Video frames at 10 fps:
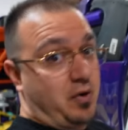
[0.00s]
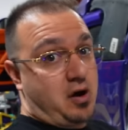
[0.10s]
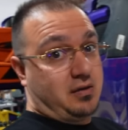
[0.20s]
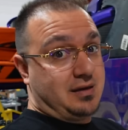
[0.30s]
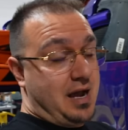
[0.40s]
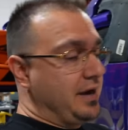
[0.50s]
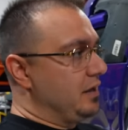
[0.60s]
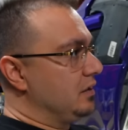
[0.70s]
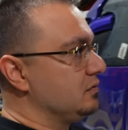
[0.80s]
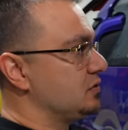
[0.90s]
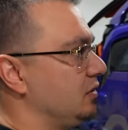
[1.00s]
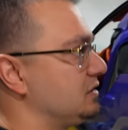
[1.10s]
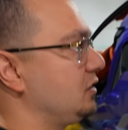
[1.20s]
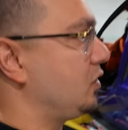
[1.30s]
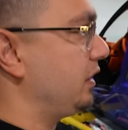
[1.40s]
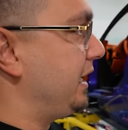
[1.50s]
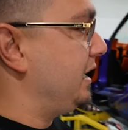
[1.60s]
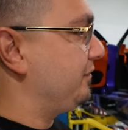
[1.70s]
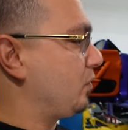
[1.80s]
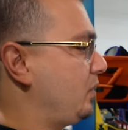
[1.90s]
we were on the dyno. So it's a little
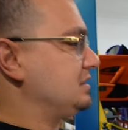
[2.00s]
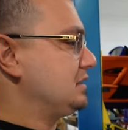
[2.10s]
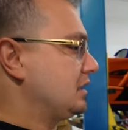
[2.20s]
hint for what's to